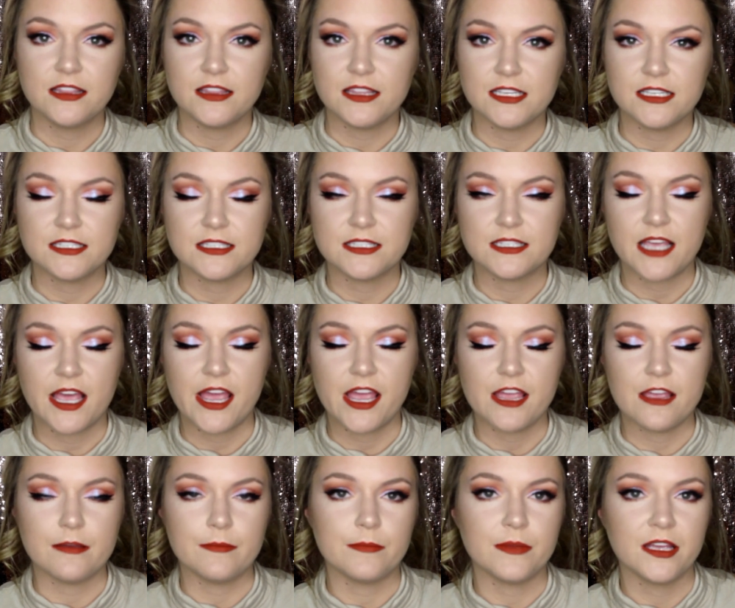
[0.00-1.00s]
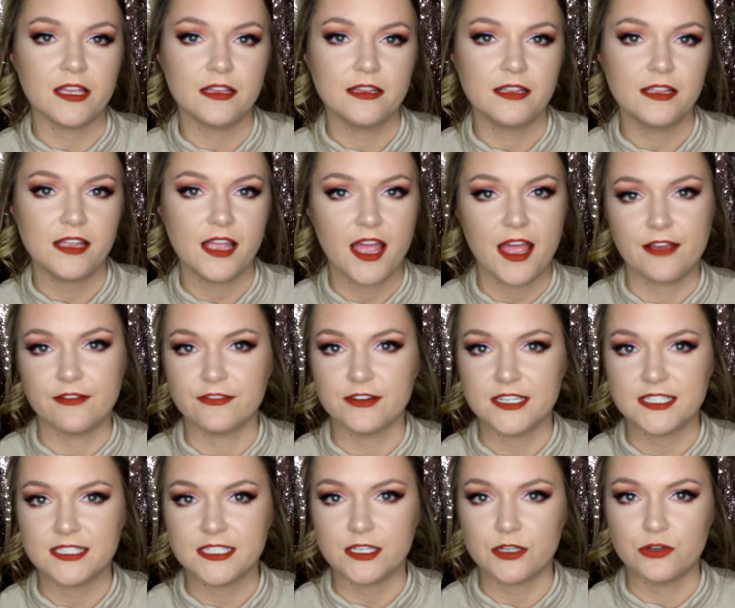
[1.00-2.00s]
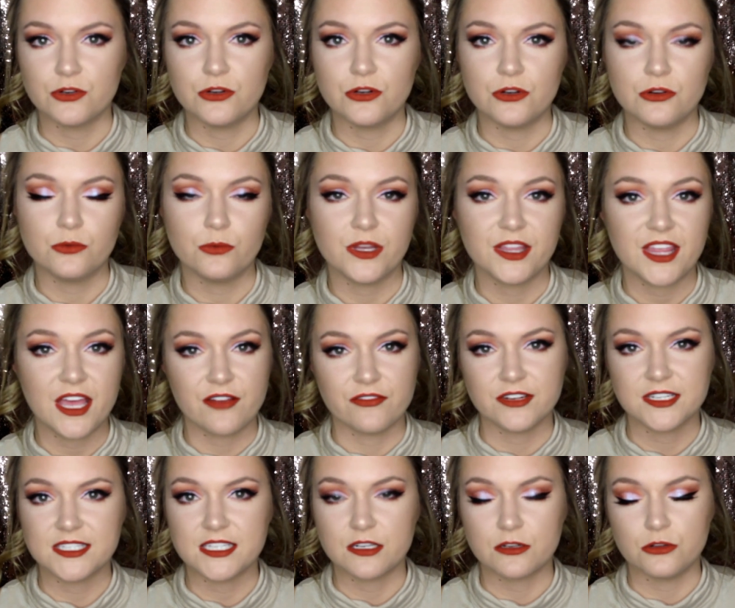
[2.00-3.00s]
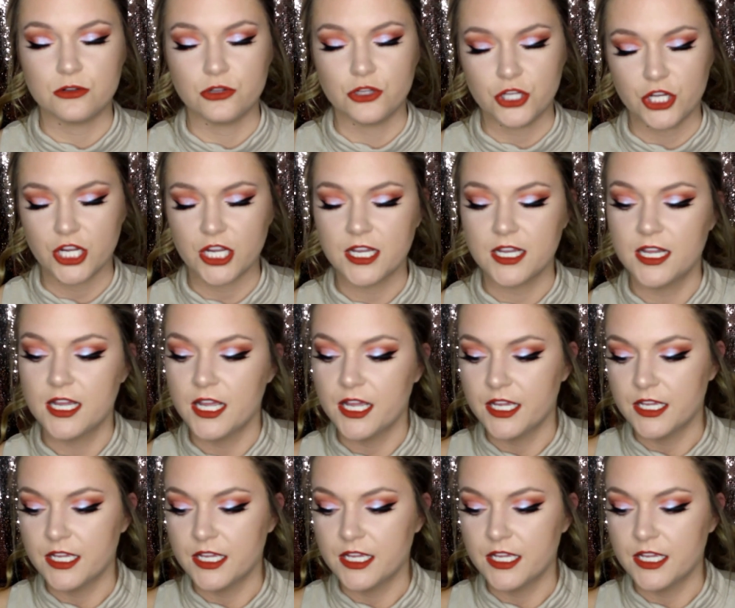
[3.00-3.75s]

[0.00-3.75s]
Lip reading: the same with every single look.